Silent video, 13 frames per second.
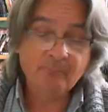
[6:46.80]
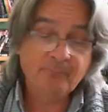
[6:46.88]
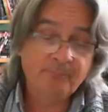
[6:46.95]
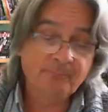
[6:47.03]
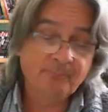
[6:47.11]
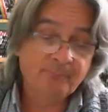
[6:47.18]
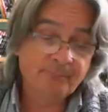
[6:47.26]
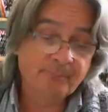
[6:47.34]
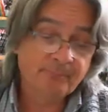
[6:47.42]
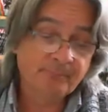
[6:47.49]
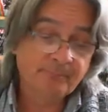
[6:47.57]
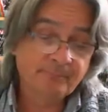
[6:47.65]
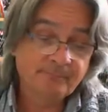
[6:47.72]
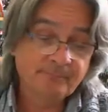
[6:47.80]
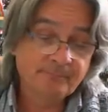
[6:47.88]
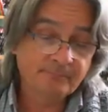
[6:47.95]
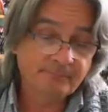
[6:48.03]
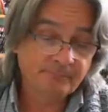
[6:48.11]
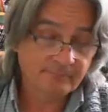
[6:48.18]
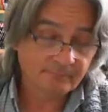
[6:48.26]

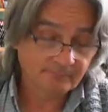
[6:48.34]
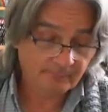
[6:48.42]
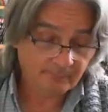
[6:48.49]
[no speech]